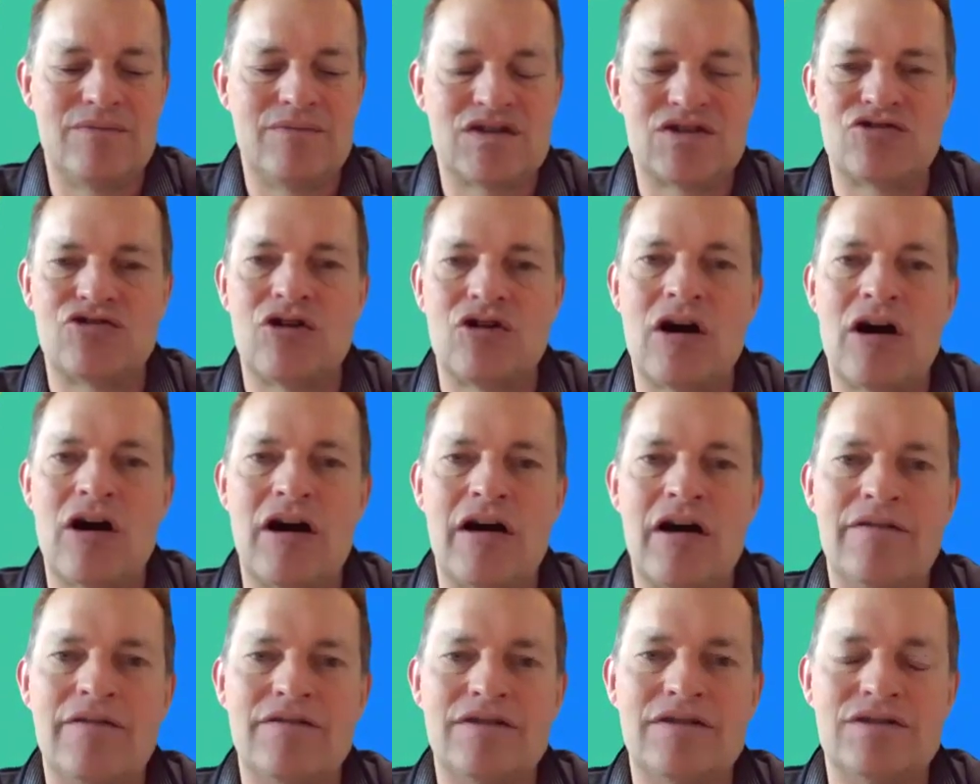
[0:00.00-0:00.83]

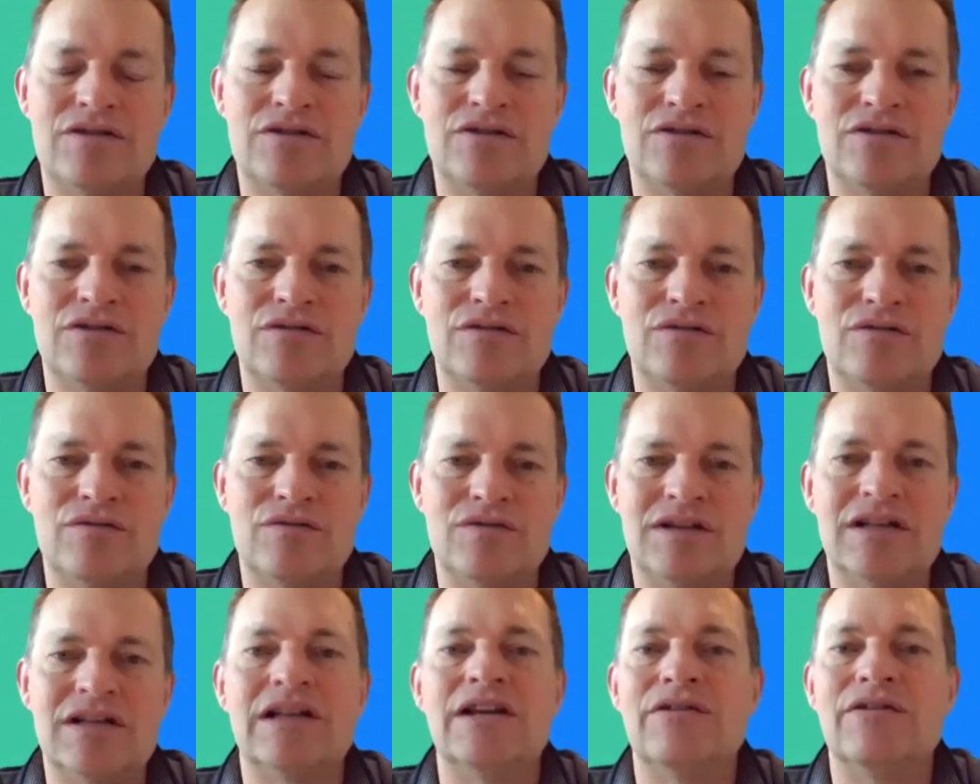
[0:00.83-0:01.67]
strived to
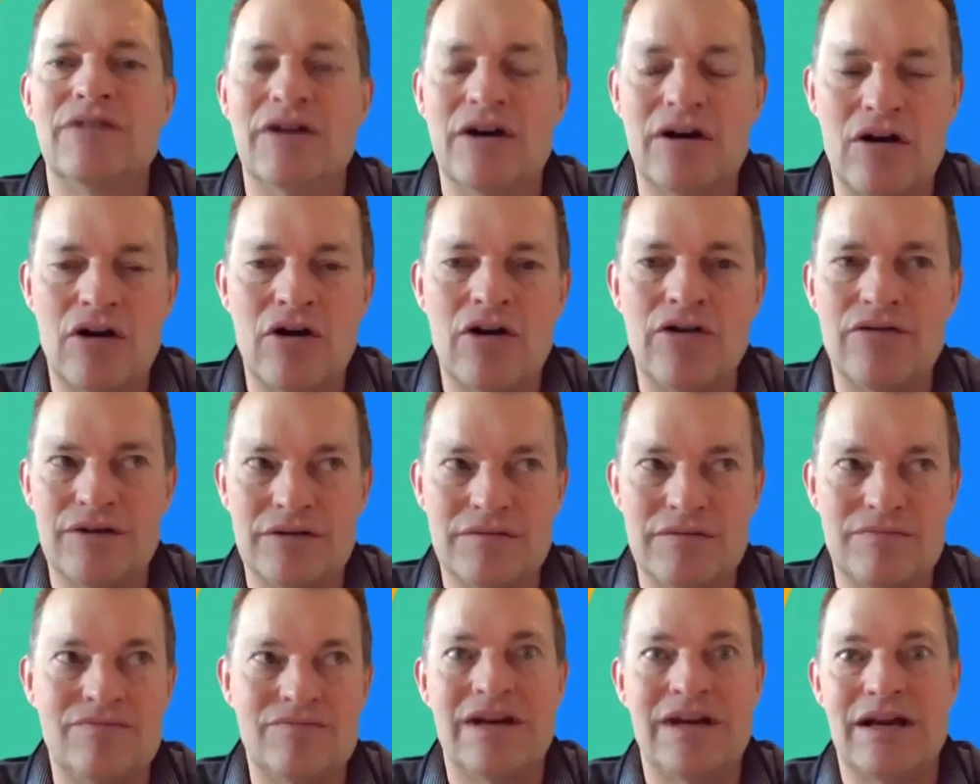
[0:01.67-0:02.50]
deliver
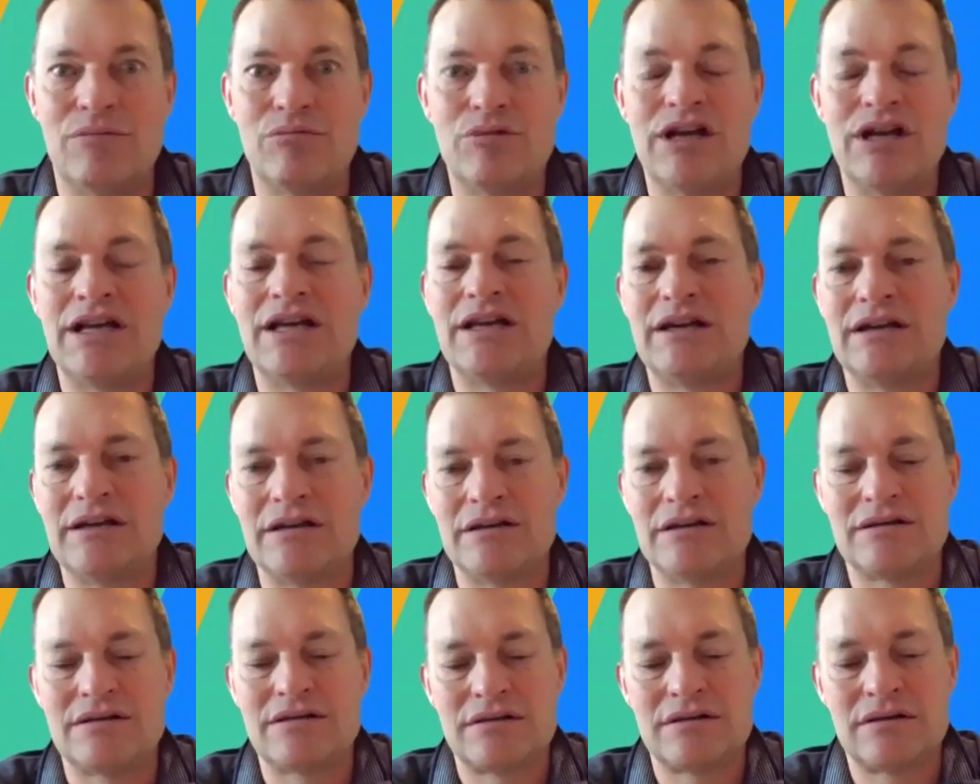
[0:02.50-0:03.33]
over many
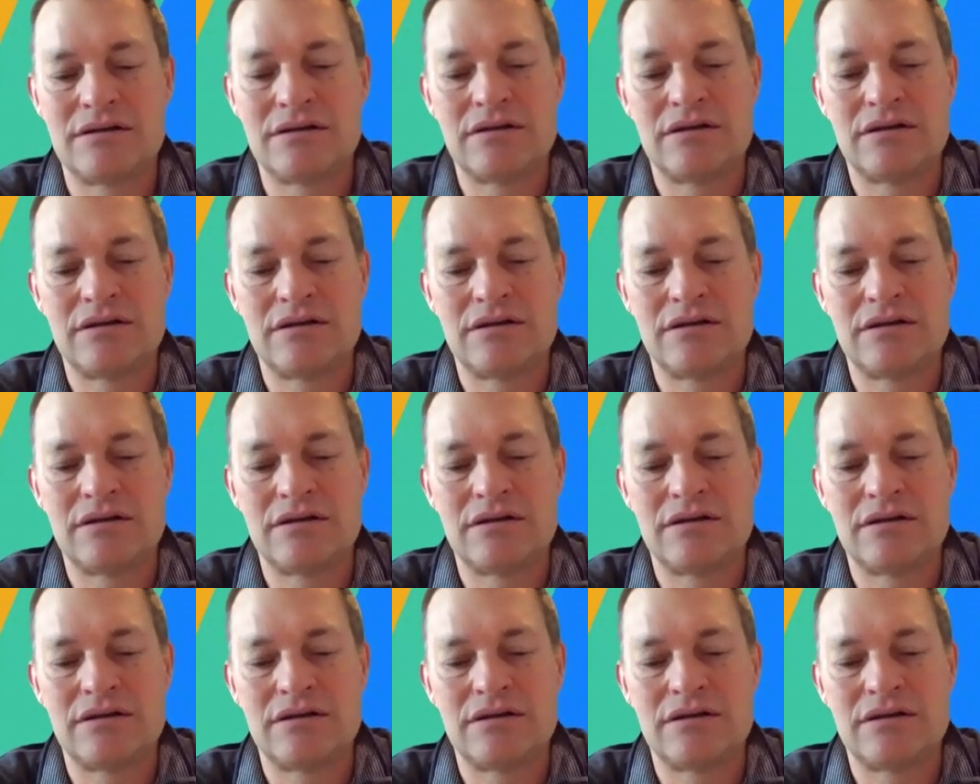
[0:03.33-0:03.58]
years.